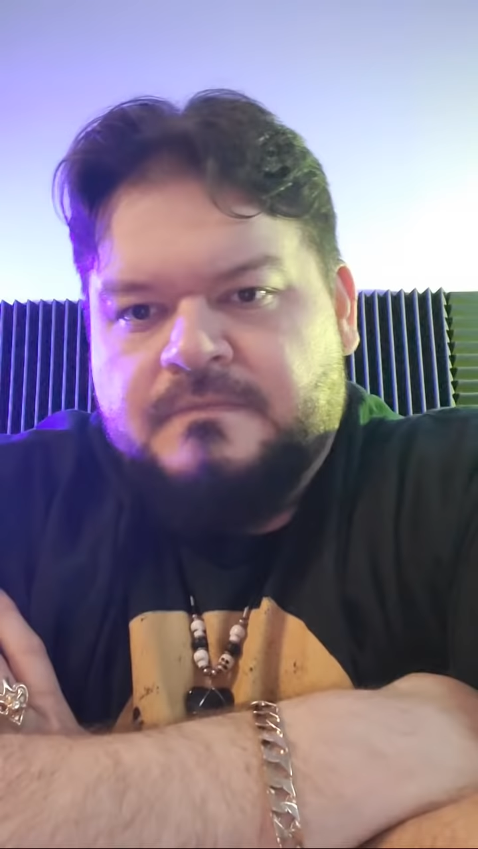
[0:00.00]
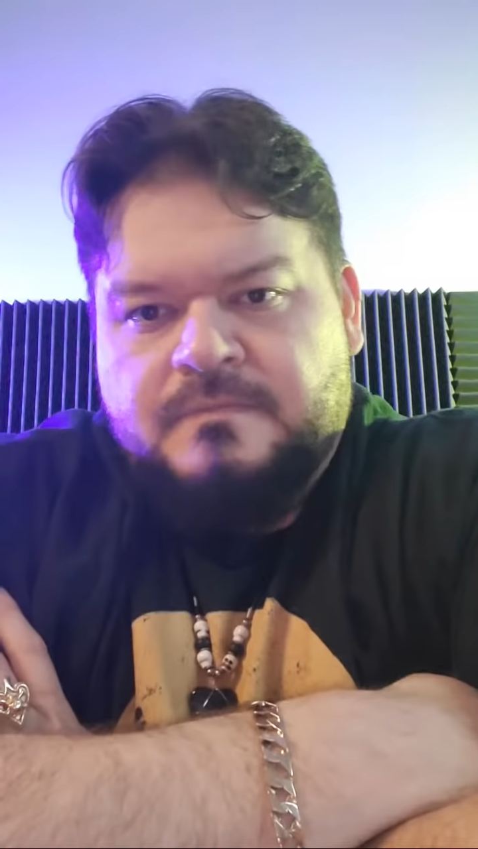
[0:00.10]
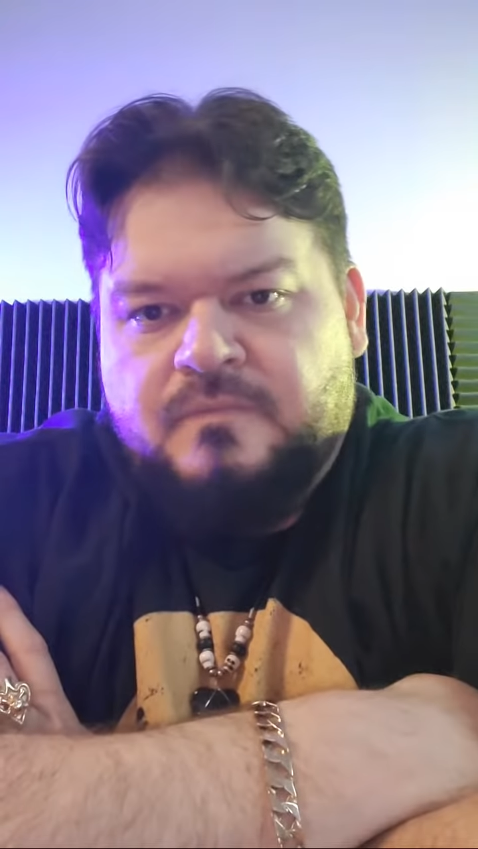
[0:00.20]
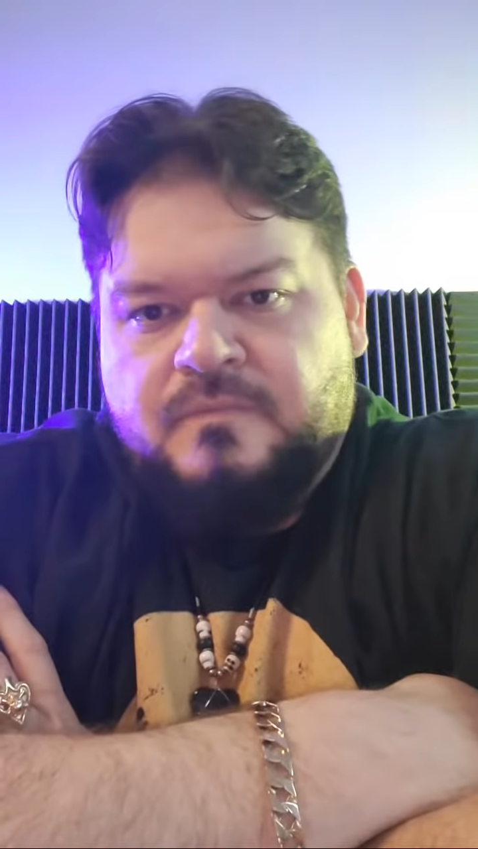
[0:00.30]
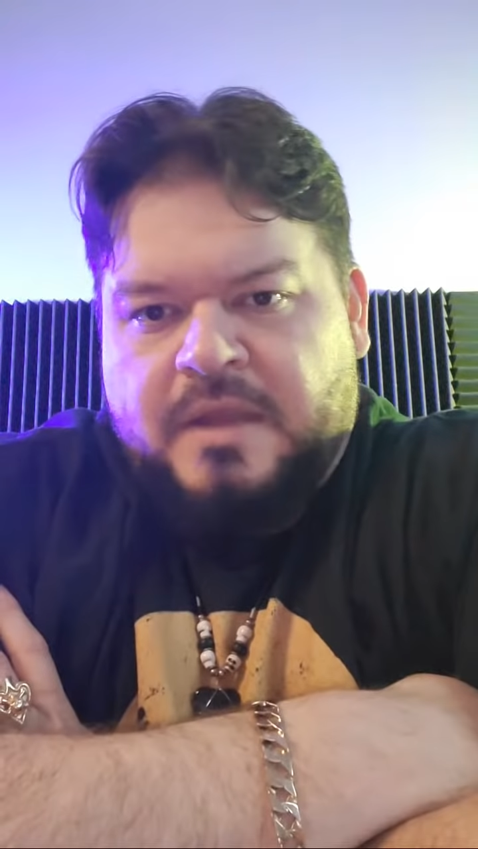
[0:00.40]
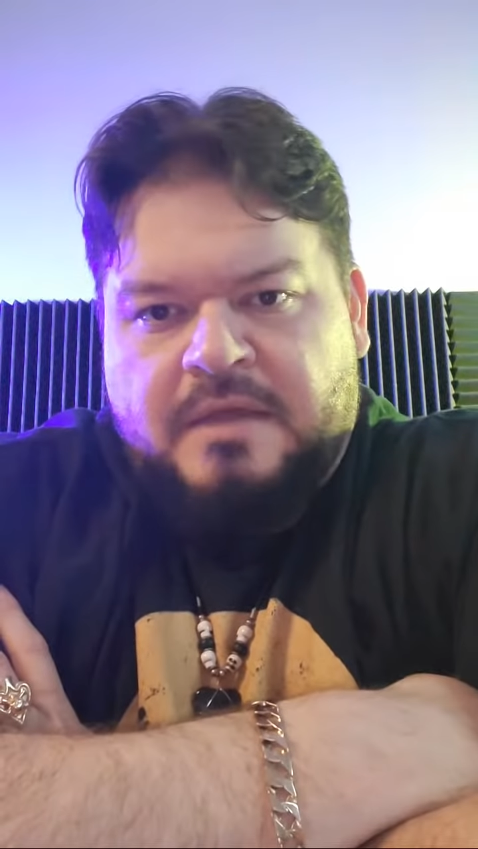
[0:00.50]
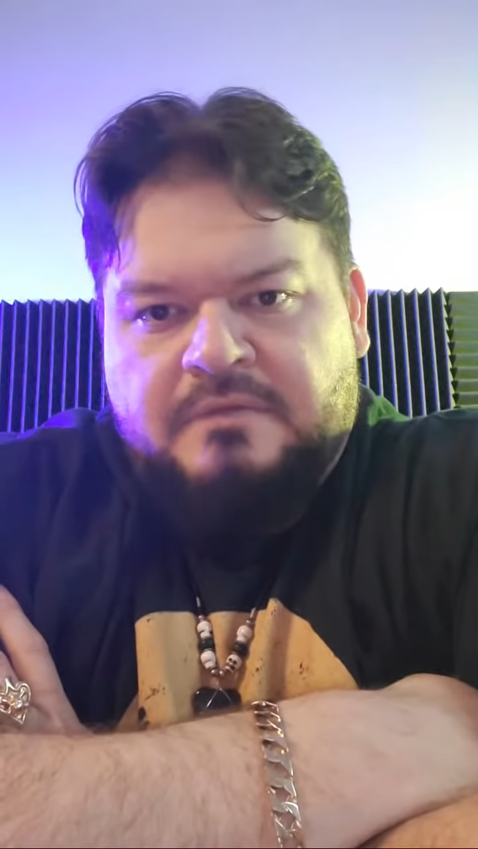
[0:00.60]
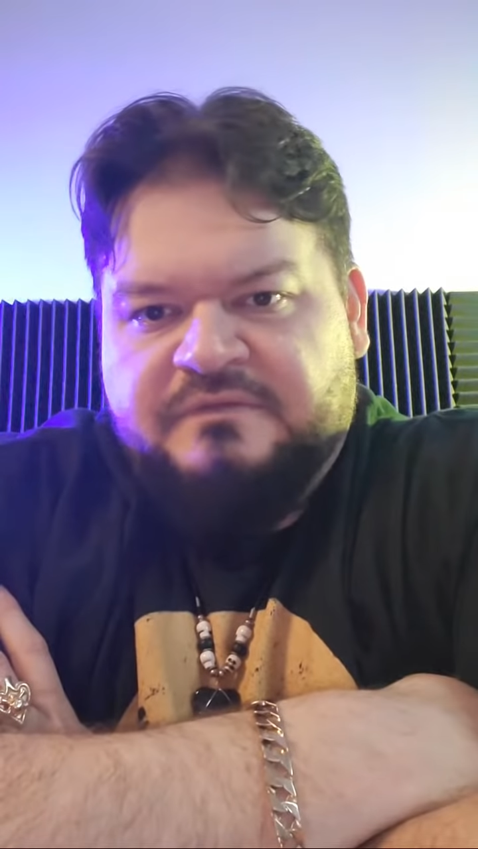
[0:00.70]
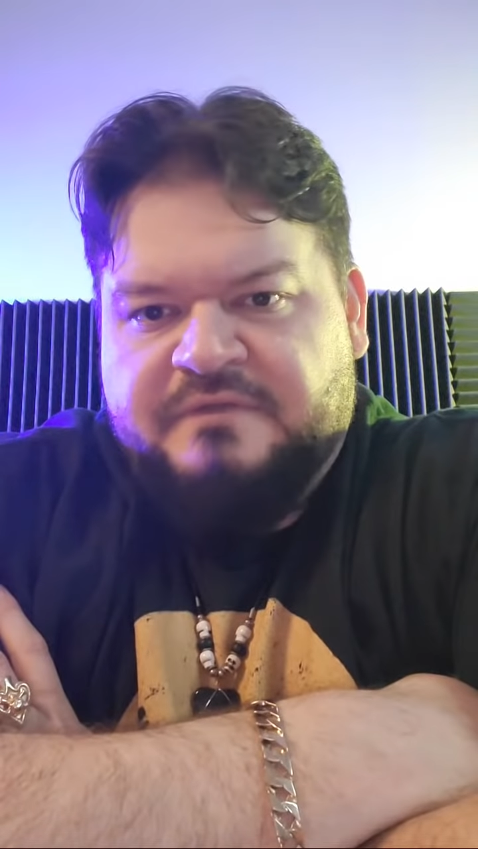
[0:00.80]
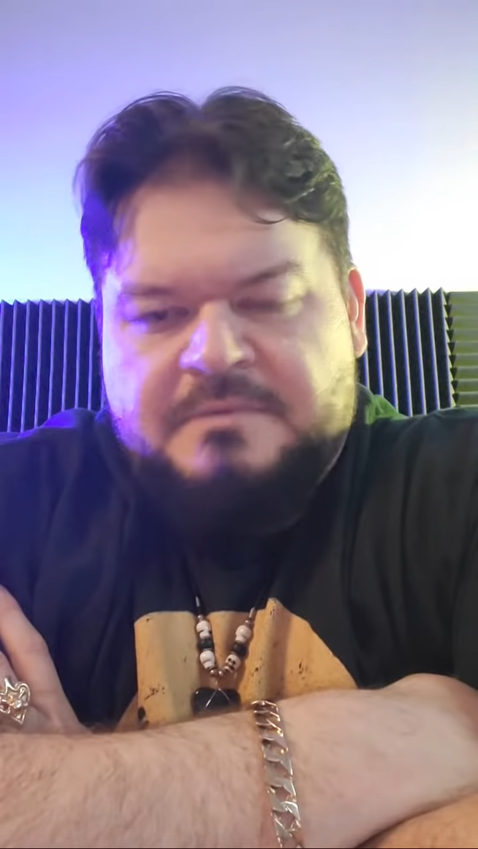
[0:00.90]

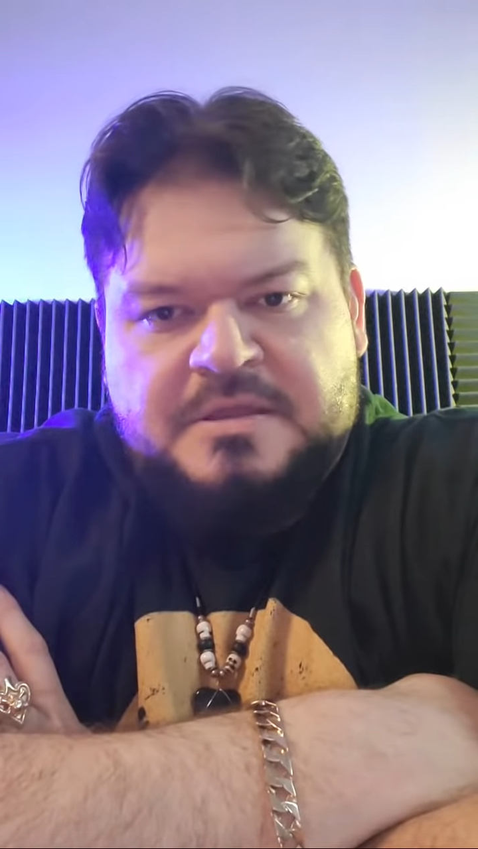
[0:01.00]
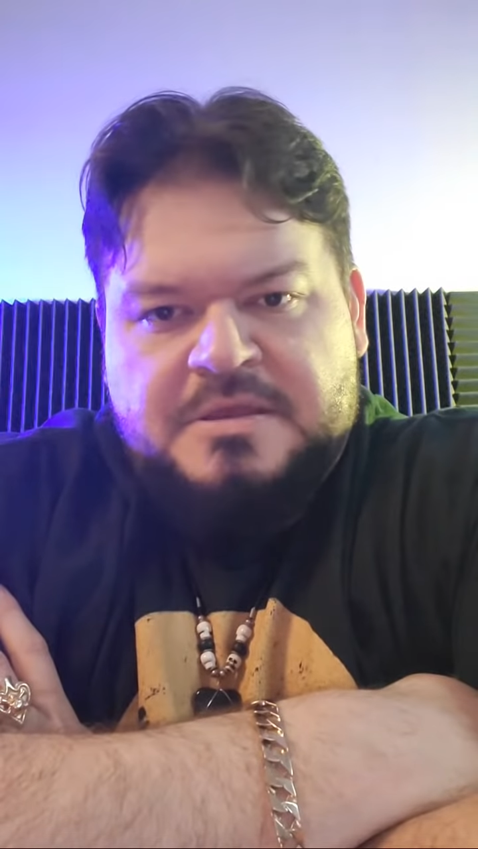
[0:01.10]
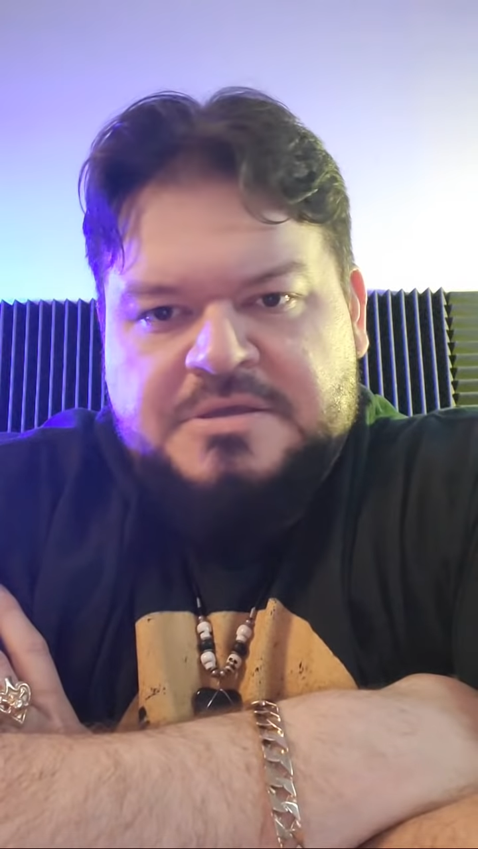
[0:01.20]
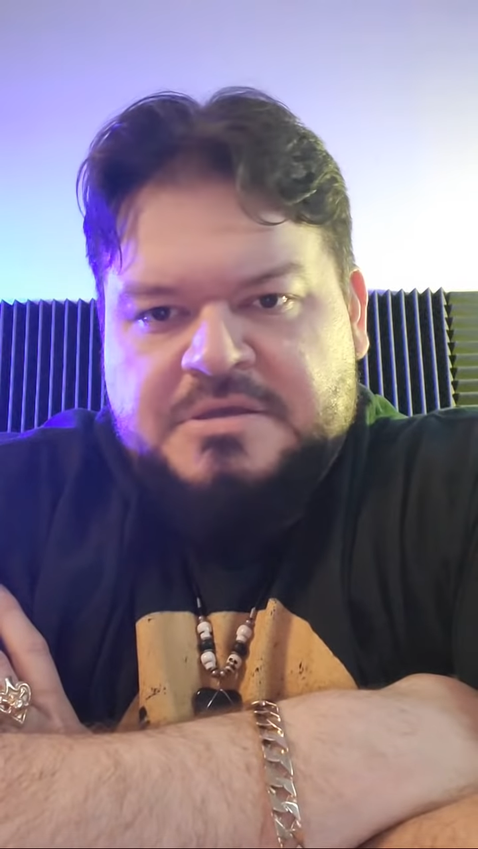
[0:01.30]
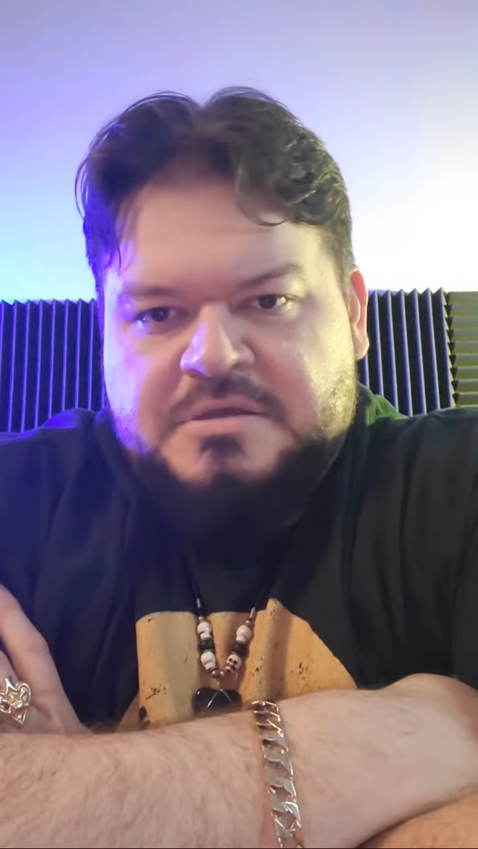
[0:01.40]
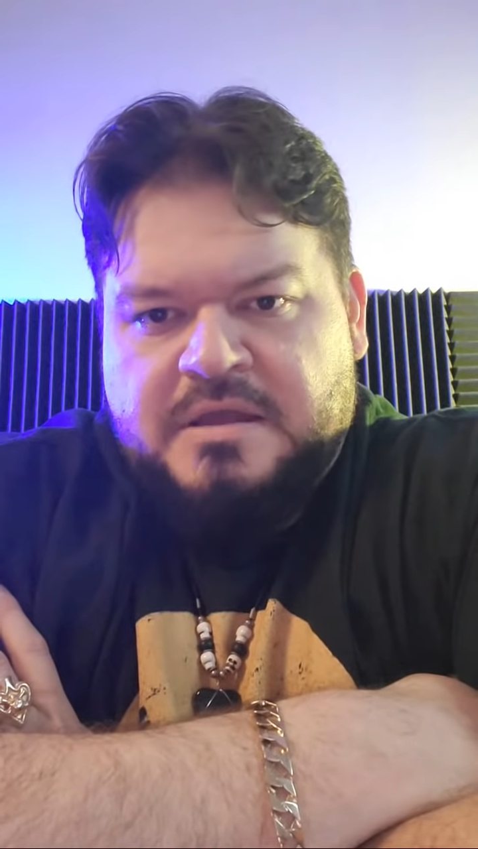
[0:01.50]
rounds of ammunition.